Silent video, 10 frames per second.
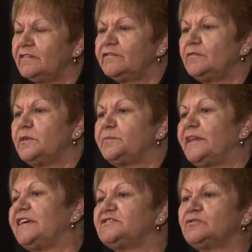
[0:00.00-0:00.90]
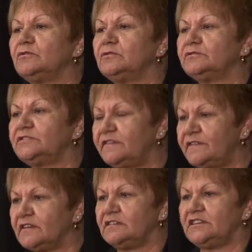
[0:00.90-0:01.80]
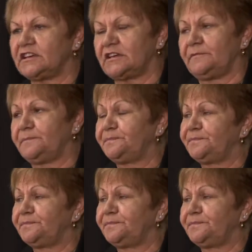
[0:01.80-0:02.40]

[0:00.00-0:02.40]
from a place called Divranik.